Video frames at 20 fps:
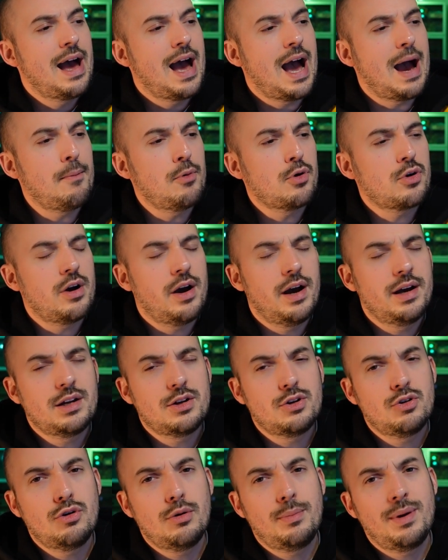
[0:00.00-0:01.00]
And we'll kind of
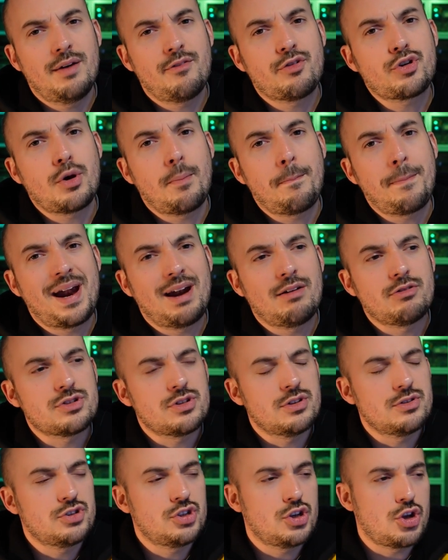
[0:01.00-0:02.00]
do a bit of a
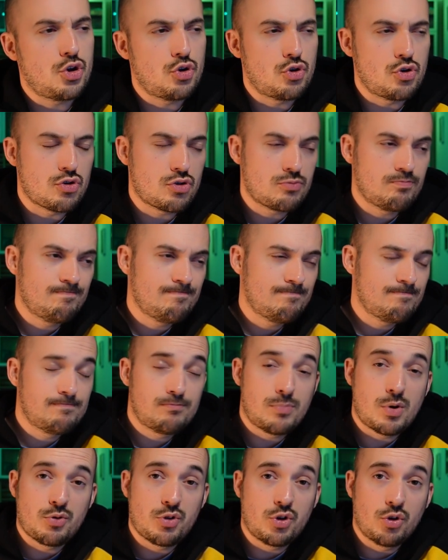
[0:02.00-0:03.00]
comparison to your
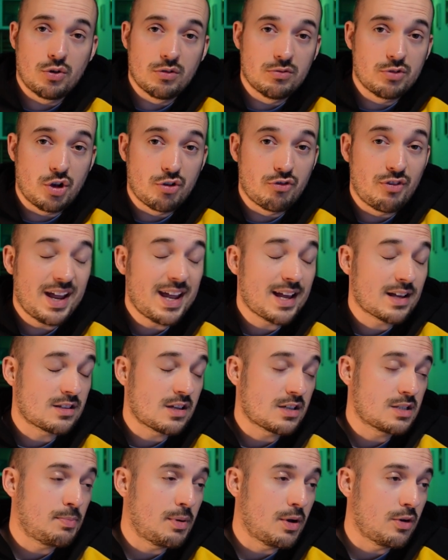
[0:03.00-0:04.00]
well, your, your ratings, I
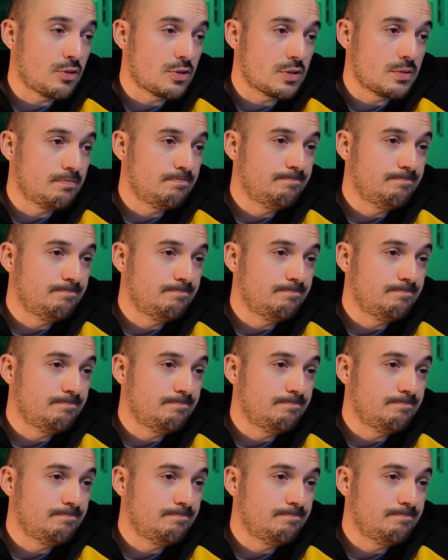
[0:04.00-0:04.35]
suppose.